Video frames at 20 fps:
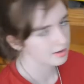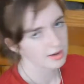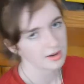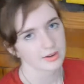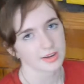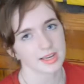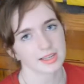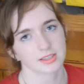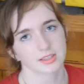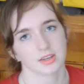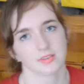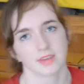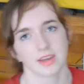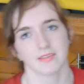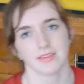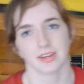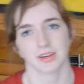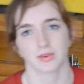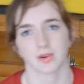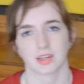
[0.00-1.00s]
Okay, so if you
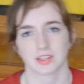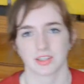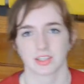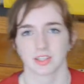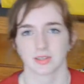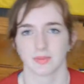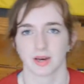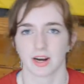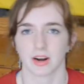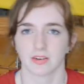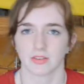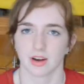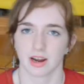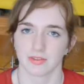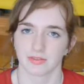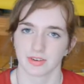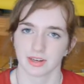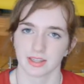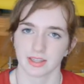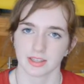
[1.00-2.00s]
have any questions about our
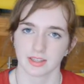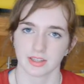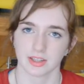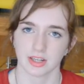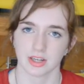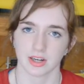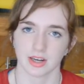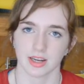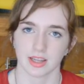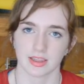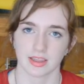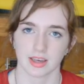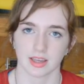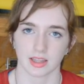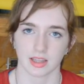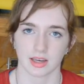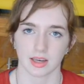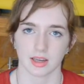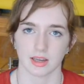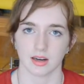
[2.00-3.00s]
drivetrain this year,
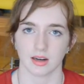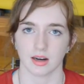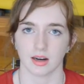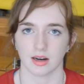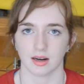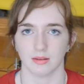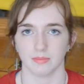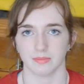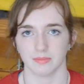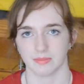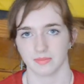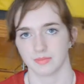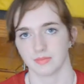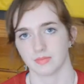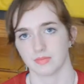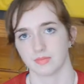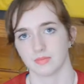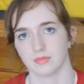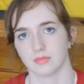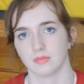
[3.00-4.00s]
anything that
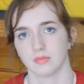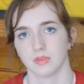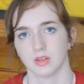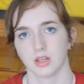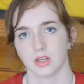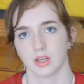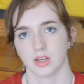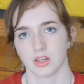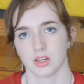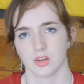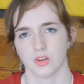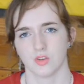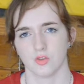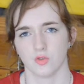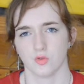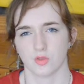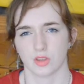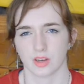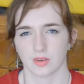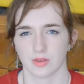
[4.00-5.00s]

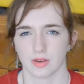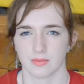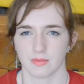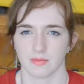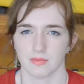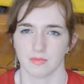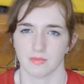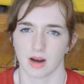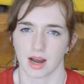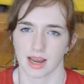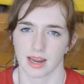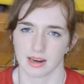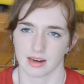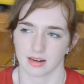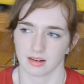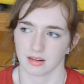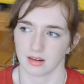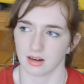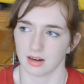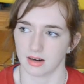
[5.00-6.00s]
you think we might
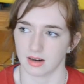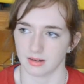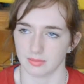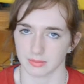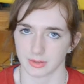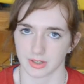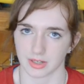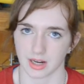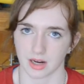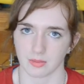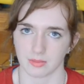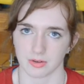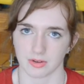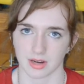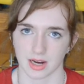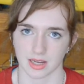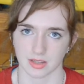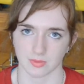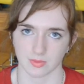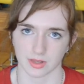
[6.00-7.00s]
could help you
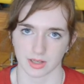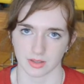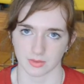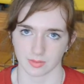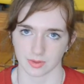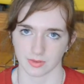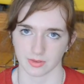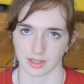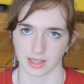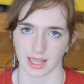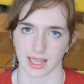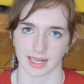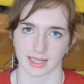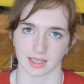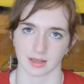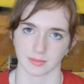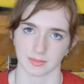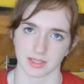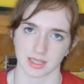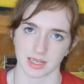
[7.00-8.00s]
guys with, we really like to
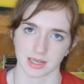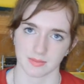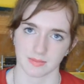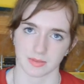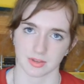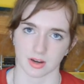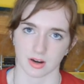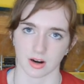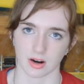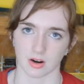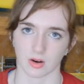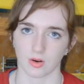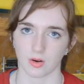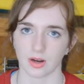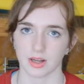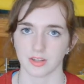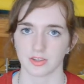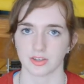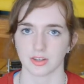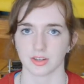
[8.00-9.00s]
help teams. Our whole
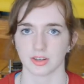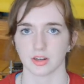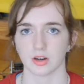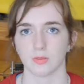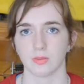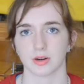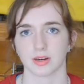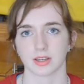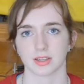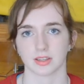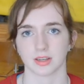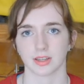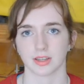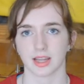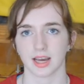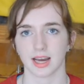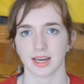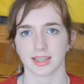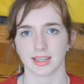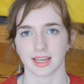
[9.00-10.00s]
engineering notebook is
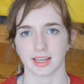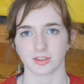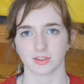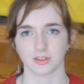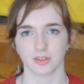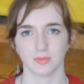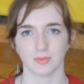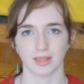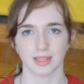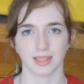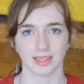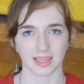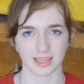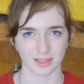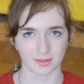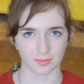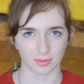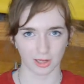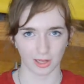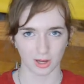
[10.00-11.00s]
online. That should be
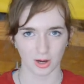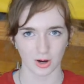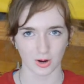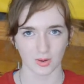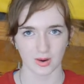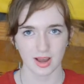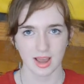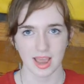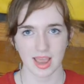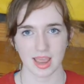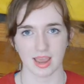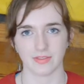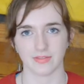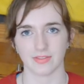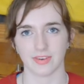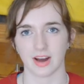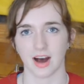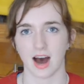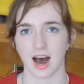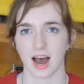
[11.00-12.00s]
linked below.
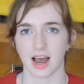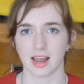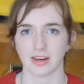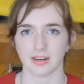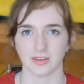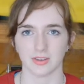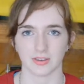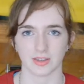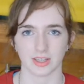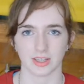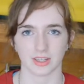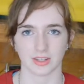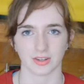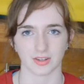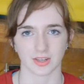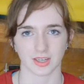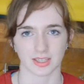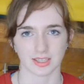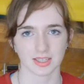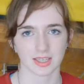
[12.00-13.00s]
If not, you can
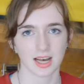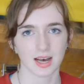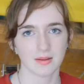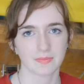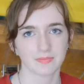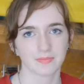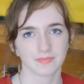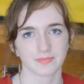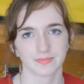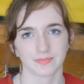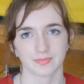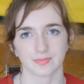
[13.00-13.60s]
look us up.